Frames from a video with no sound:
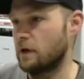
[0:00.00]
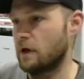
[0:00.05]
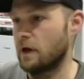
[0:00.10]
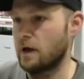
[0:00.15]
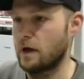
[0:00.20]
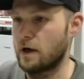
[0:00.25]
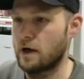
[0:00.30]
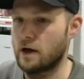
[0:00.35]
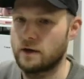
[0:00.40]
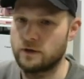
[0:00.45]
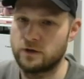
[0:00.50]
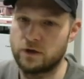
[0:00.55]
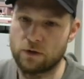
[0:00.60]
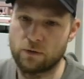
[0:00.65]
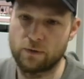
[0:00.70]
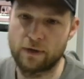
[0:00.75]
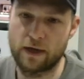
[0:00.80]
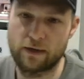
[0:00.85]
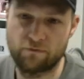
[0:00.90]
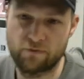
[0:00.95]

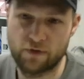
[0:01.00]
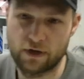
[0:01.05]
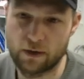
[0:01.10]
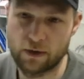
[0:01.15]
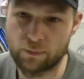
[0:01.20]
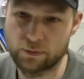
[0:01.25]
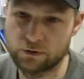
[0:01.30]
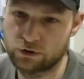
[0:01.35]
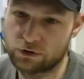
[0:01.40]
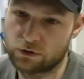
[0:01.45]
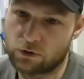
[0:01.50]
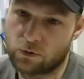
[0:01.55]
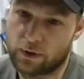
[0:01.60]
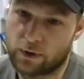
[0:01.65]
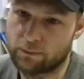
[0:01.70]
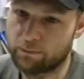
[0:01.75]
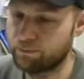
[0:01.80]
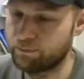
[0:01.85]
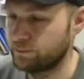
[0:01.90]
Get fed up and just quit.